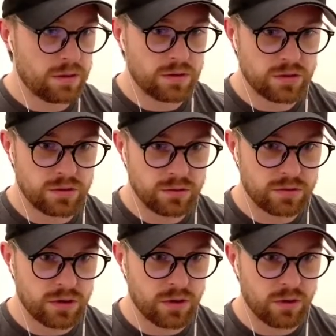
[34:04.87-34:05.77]

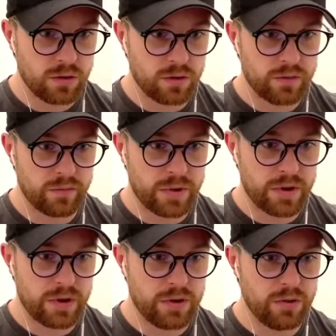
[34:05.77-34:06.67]
Choosing all of
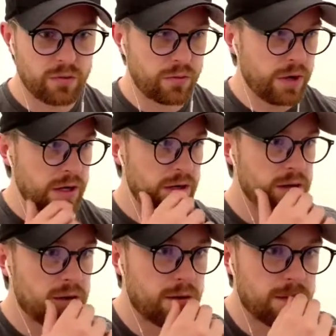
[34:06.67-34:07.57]
my
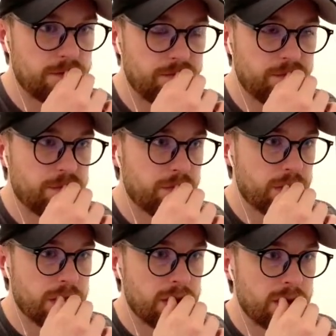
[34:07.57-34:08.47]
Ukrainian
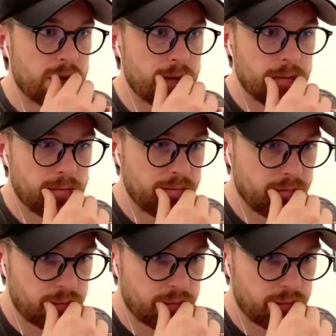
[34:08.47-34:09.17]
um,